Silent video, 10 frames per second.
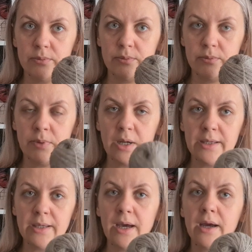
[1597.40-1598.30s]
my
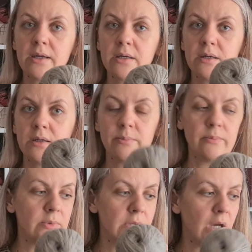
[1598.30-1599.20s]
yak
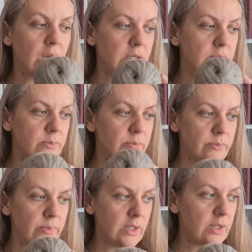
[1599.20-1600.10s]

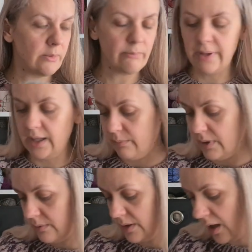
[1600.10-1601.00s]

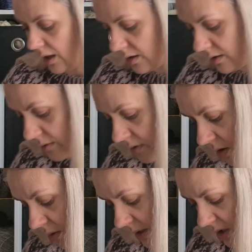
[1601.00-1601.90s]
baby yak.
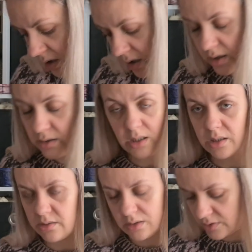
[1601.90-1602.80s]
Oh my god, I don't know.